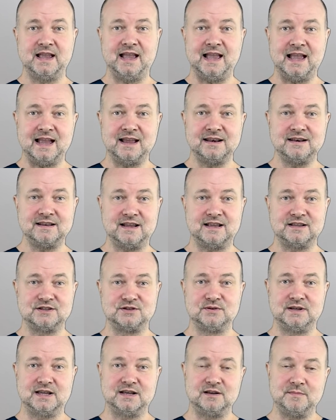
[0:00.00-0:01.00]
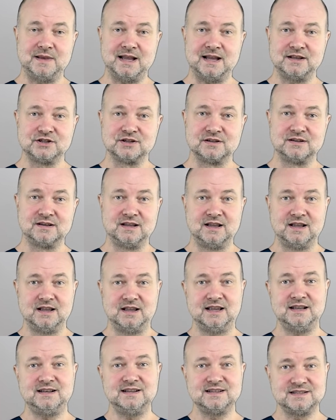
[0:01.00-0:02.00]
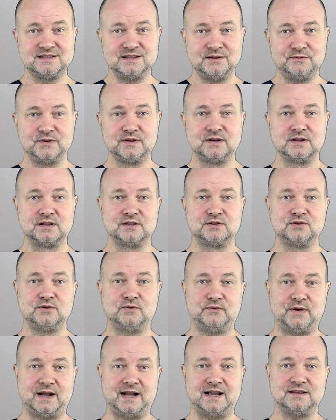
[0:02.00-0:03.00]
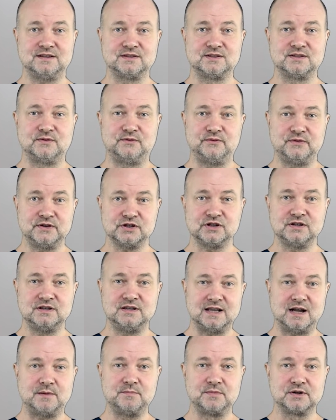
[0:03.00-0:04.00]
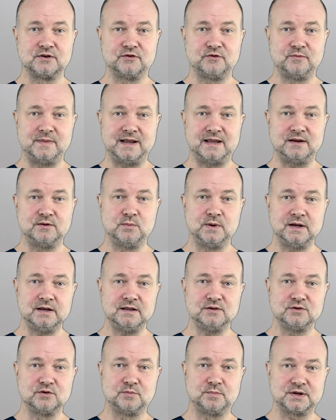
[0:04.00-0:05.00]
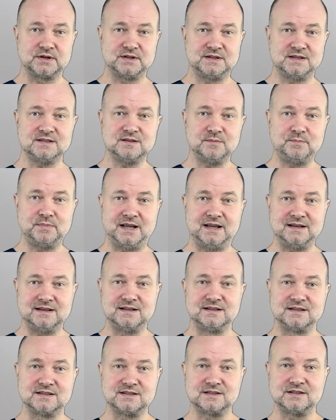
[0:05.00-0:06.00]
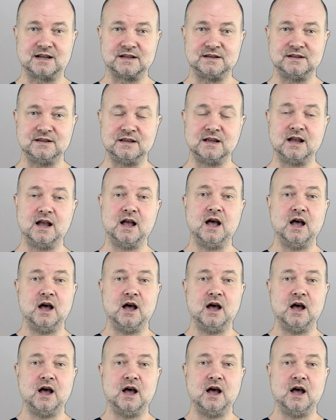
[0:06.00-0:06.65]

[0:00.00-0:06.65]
And as you can imagine, it is difficult to find a sufficient number of men willing to participate in a study